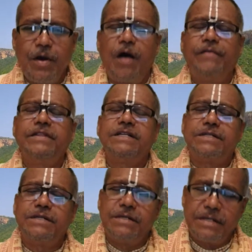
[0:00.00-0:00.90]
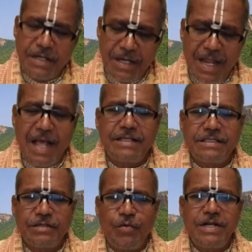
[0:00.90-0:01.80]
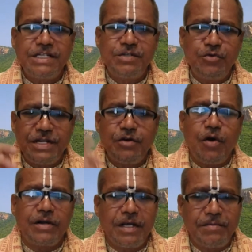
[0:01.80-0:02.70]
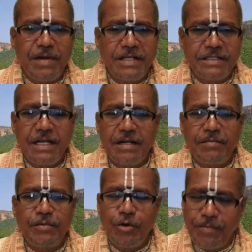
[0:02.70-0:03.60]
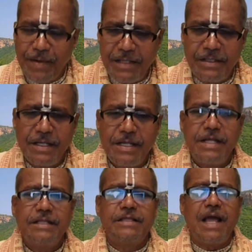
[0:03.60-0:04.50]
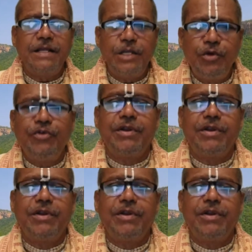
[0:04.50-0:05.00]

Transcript: After the class, one devotee got up and said, Prabhupada, thank you